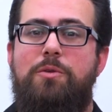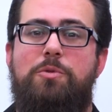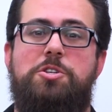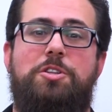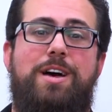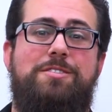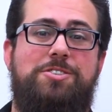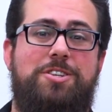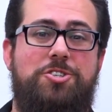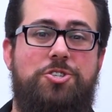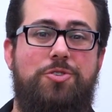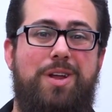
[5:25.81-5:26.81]
which allows you
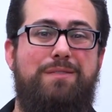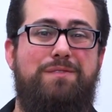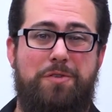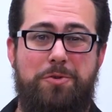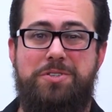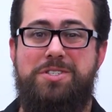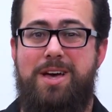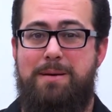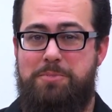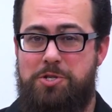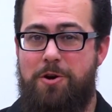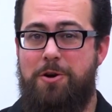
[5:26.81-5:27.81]
to shoot a full
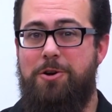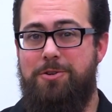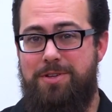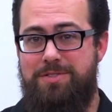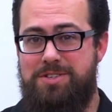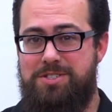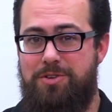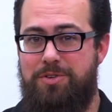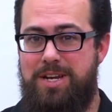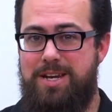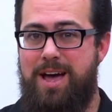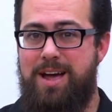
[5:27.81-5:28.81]
stop darker than the
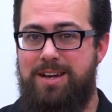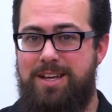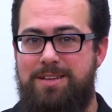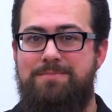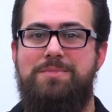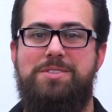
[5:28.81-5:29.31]
Sony 90,